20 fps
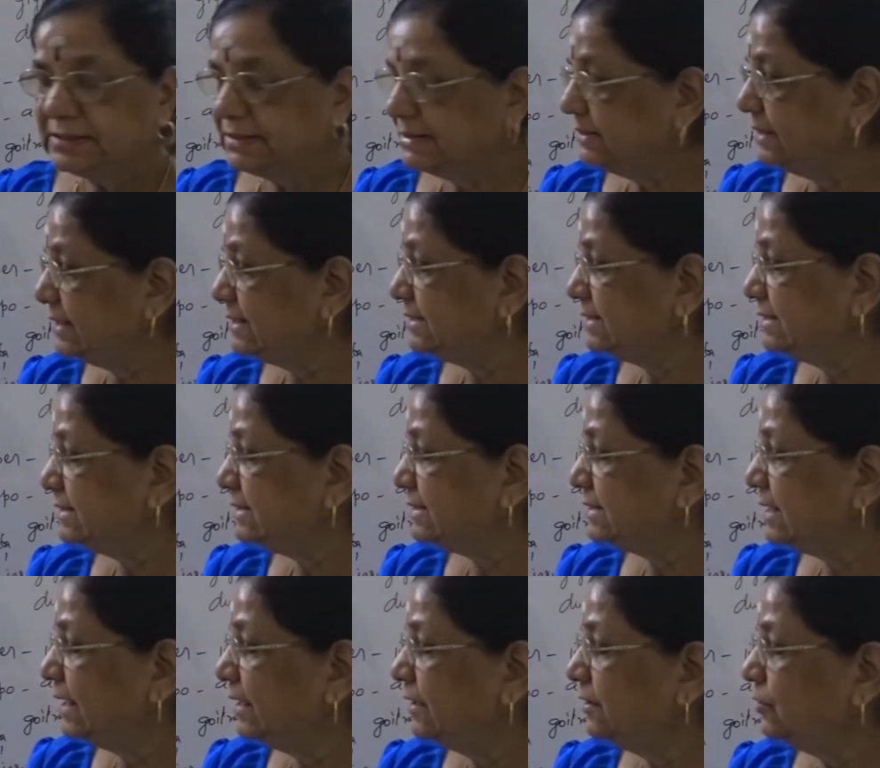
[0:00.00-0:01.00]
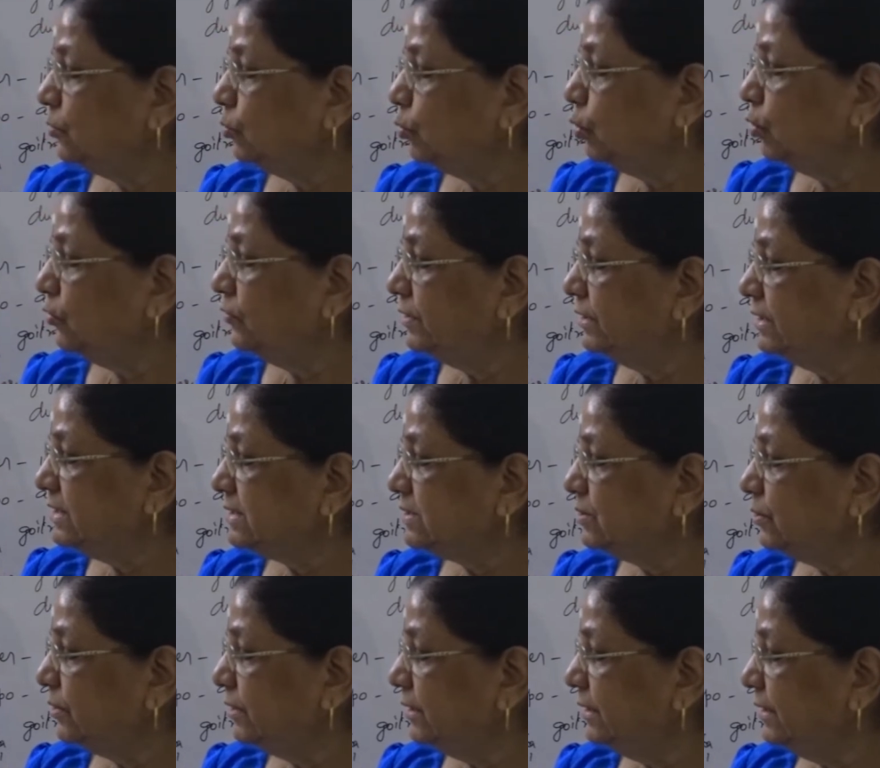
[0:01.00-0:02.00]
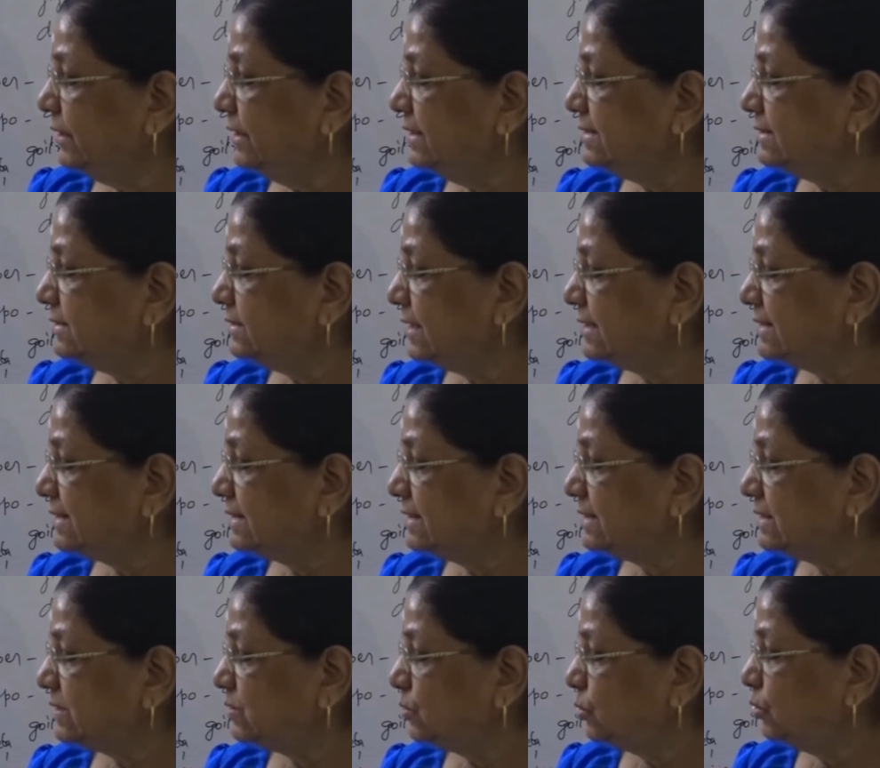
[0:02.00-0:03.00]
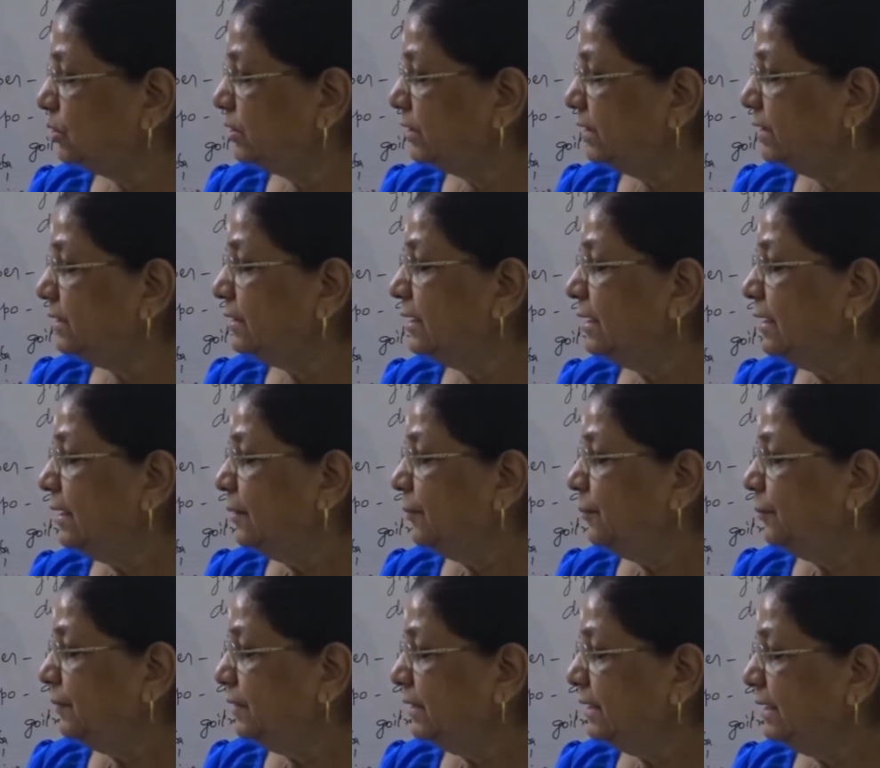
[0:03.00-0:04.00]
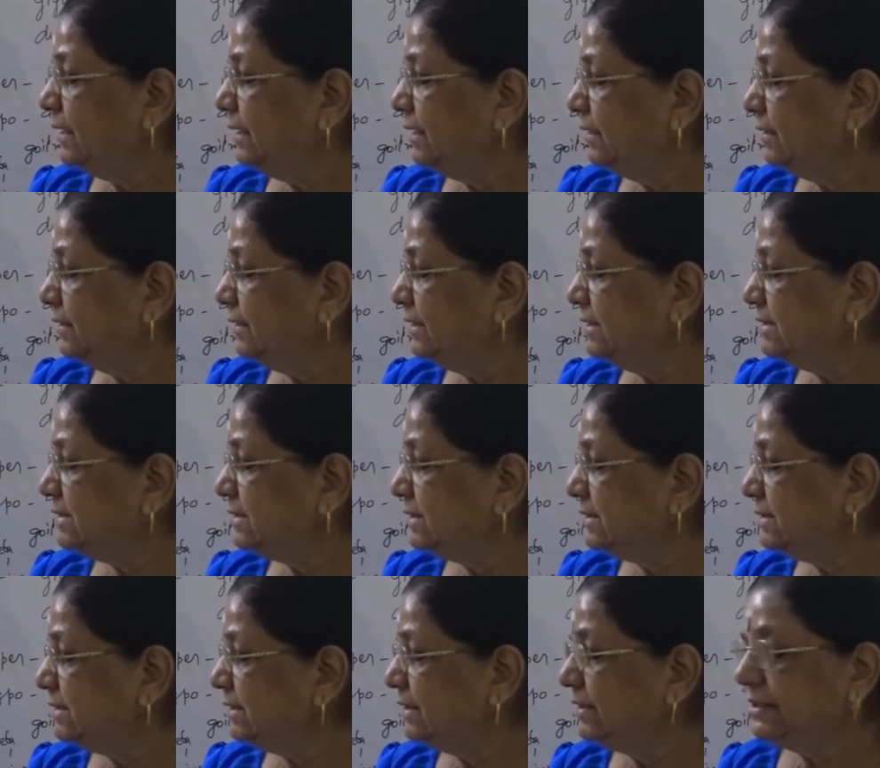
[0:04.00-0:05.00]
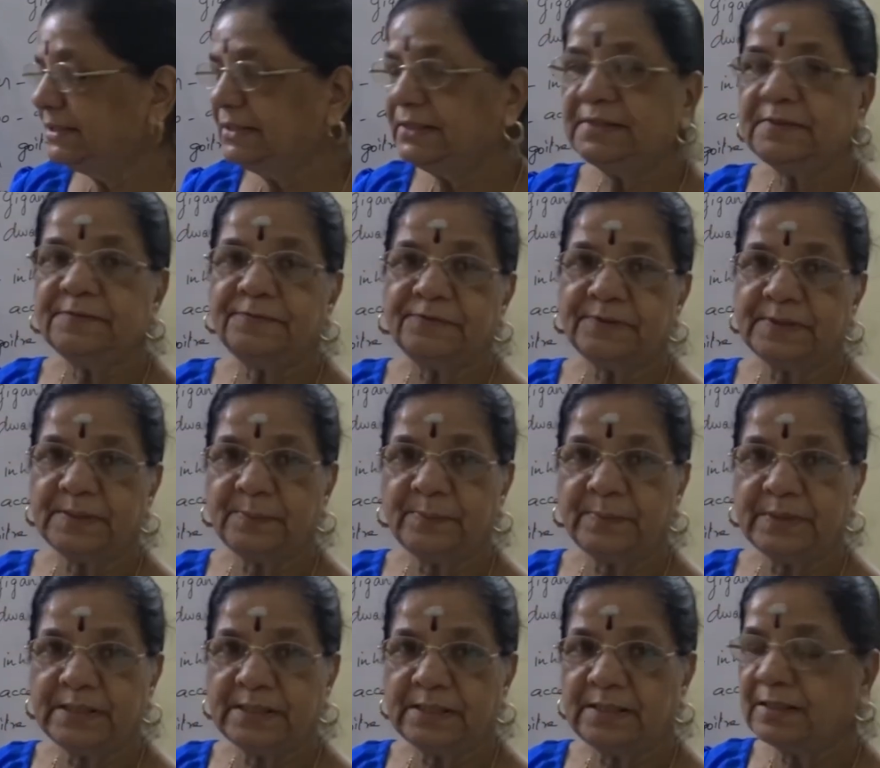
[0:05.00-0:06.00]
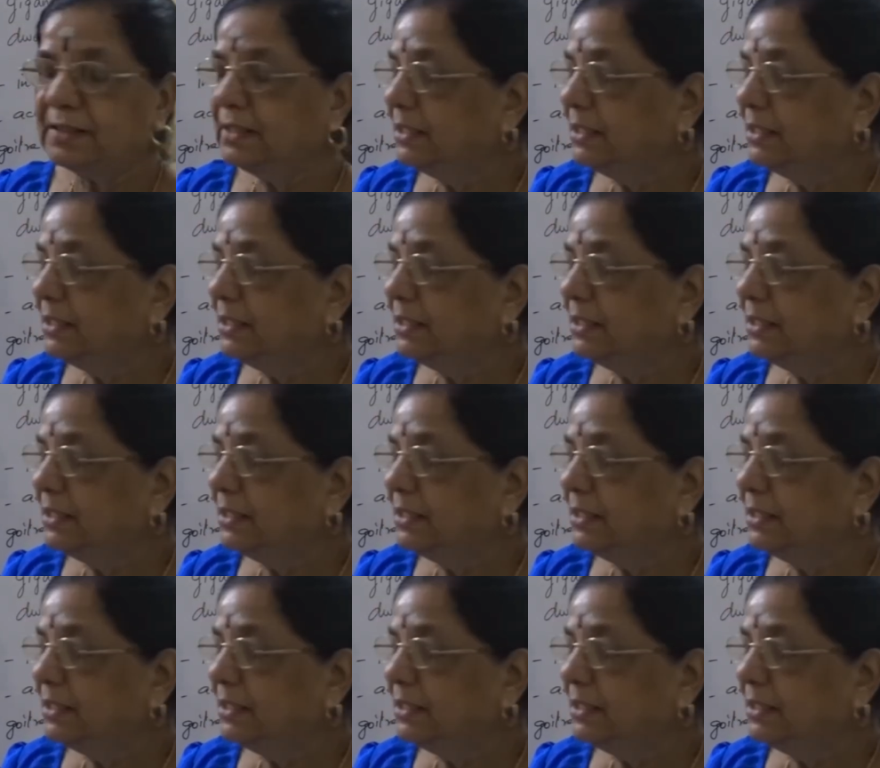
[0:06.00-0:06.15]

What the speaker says: testes and ovaries to release testosterone in male and estrogen in female.